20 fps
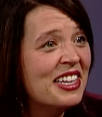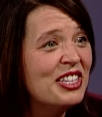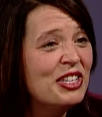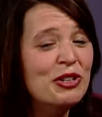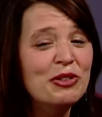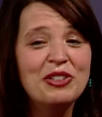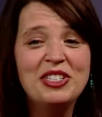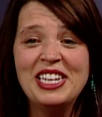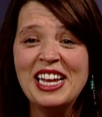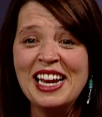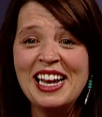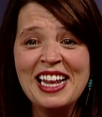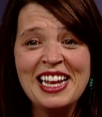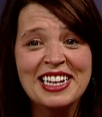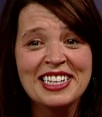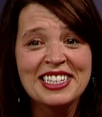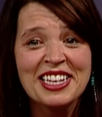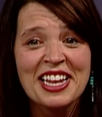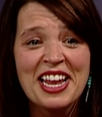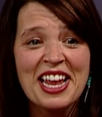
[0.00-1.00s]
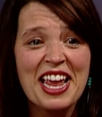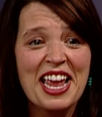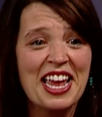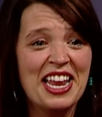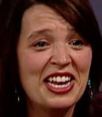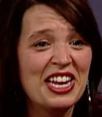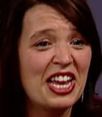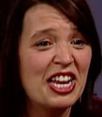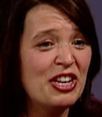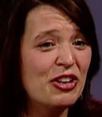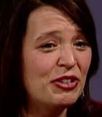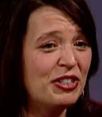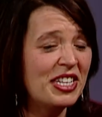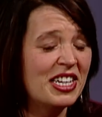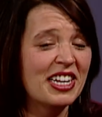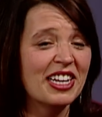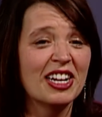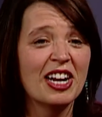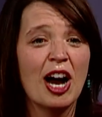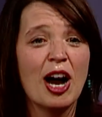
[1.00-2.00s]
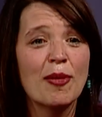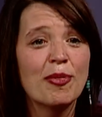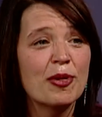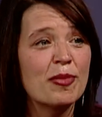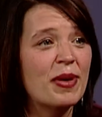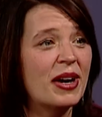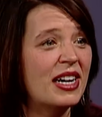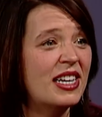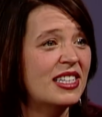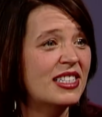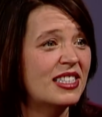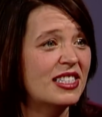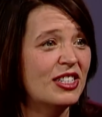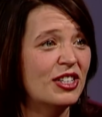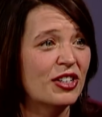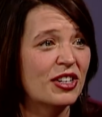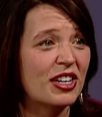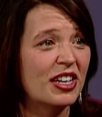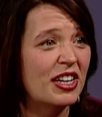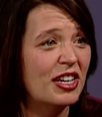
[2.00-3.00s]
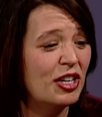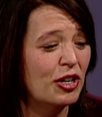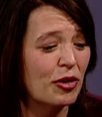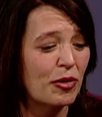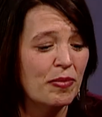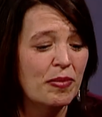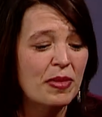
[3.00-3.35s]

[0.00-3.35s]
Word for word: You did it, and, and you didn't compromise your, your